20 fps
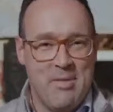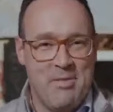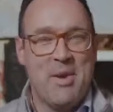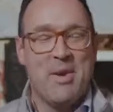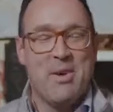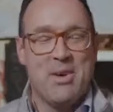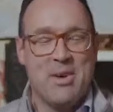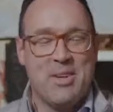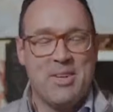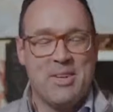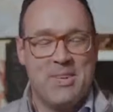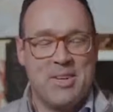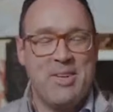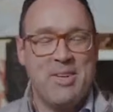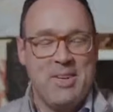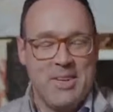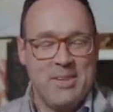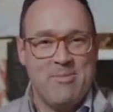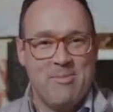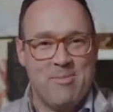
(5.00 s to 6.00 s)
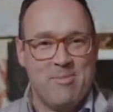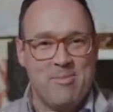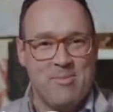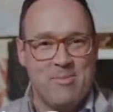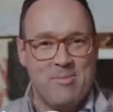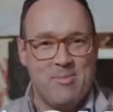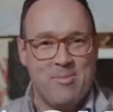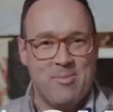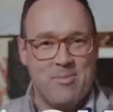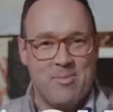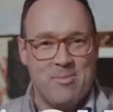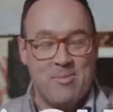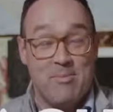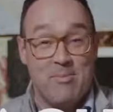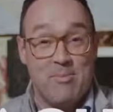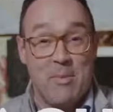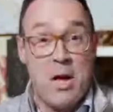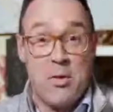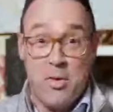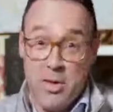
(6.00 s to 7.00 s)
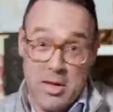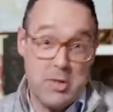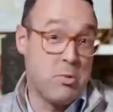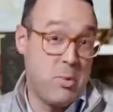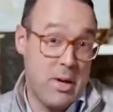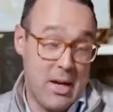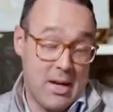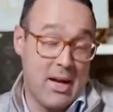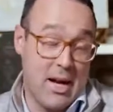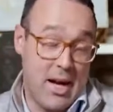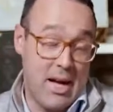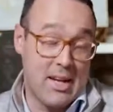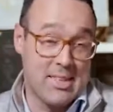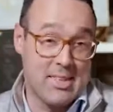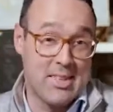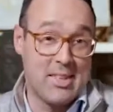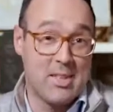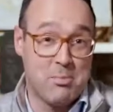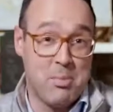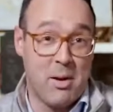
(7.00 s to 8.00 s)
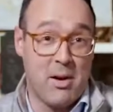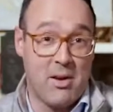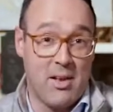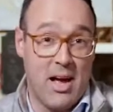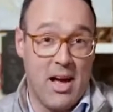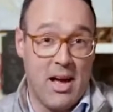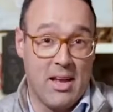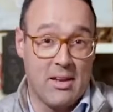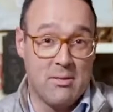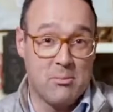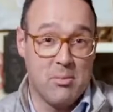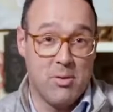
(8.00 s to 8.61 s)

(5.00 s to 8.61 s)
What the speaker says: That felt good, didn't it? This week, honestly, has been a lot.